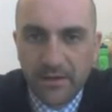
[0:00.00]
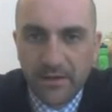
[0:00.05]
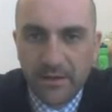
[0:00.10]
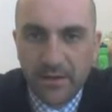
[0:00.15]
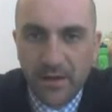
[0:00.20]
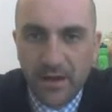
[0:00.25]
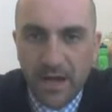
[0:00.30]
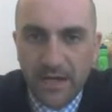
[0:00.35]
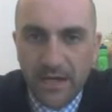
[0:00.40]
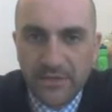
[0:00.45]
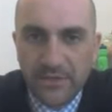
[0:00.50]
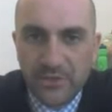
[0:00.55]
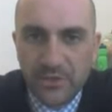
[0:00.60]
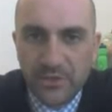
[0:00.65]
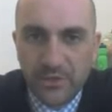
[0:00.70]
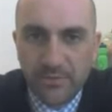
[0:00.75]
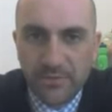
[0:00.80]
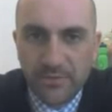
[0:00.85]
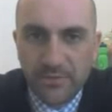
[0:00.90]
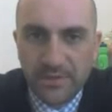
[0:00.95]

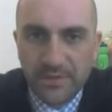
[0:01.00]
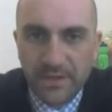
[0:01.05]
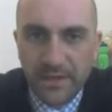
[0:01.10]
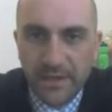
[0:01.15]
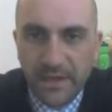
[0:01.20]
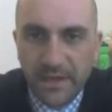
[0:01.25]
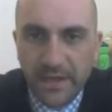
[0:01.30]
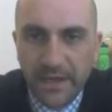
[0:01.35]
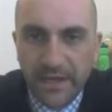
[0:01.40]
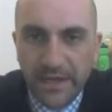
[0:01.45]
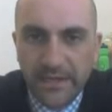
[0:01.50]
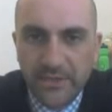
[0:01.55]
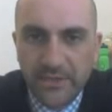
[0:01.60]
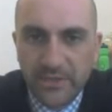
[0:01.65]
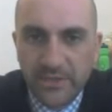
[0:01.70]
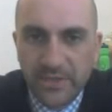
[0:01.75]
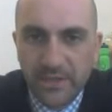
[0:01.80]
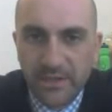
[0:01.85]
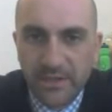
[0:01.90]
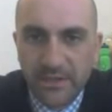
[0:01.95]
costumes,
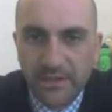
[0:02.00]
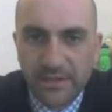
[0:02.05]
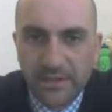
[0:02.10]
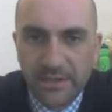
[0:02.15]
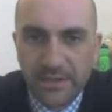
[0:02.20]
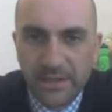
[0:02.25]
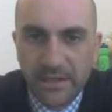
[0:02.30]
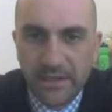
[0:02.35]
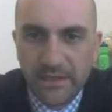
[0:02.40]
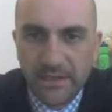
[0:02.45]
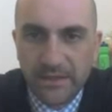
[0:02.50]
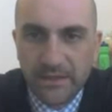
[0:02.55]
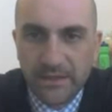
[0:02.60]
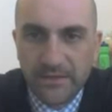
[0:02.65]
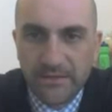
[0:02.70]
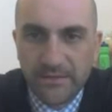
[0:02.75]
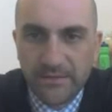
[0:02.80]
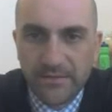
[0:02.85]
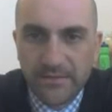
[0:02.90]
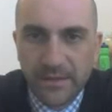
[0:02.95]
H, T, and
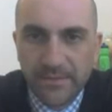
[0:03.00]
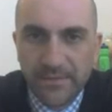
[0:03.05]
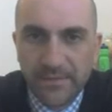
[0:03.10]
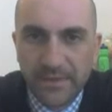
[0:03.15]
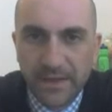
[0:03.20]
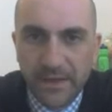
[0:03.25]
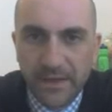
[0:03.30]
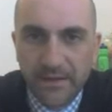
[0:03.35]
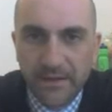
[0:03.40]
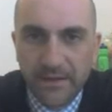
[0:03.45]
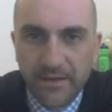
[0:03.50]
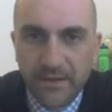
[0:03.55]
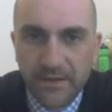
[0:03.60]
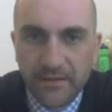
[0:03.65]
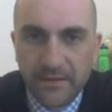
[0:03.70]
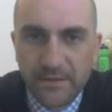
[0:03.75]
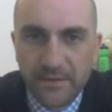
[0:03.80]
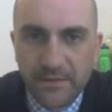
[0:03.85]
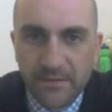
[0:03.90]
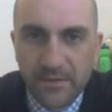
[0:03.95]
this flip thing.
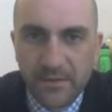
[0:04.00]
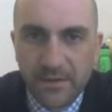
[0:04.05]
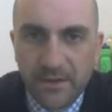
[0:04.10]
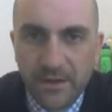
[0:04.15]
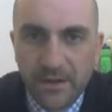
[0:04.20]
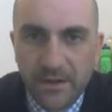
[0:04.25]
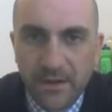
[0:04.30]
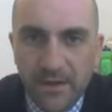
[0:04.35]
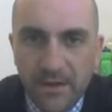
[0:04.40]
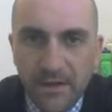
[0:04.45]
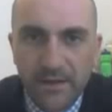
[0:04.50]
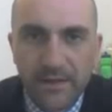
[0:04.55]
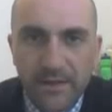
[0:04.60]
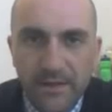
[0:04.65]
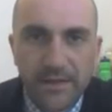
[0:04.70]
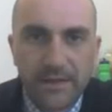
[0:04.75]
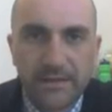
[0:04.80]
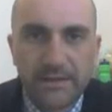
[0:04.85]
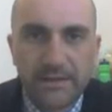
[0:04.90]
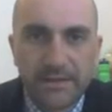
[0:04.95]
So we'll call
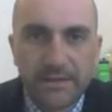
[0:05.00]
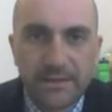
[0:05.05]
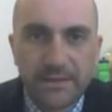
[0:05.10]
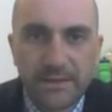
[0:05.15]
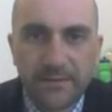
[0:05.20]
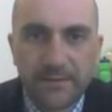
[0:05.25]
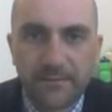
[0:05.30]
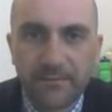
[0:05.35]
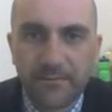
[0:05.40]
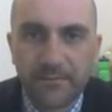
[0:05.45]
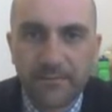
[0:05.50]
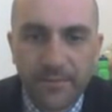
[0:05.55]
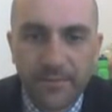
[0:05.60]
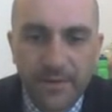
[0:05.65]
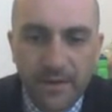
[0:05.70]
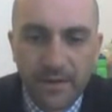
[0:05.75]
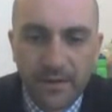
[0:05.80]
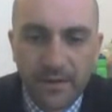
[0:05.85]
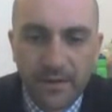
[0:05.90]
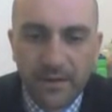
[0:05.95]
this
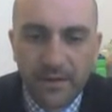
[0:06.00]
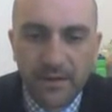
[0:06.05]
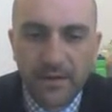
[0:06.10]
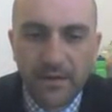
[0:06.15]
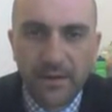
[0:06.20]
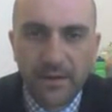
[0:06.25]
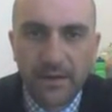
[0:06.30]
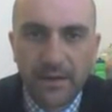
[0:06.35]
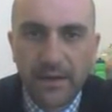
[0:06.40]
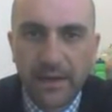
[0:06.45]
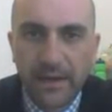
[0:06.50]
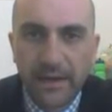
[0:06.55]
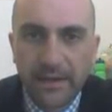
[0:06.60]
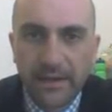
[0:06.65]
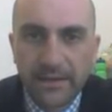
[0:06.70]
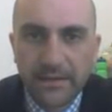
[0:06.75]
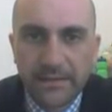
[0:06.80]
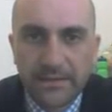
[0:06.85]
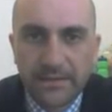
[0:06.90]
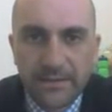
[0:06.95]

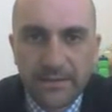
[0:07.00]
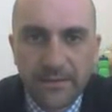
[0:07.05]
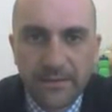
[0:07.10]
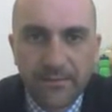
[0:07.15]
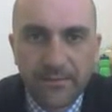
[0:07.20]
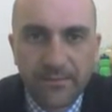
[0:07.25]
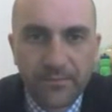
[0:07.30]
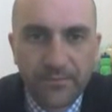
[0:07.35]
heads.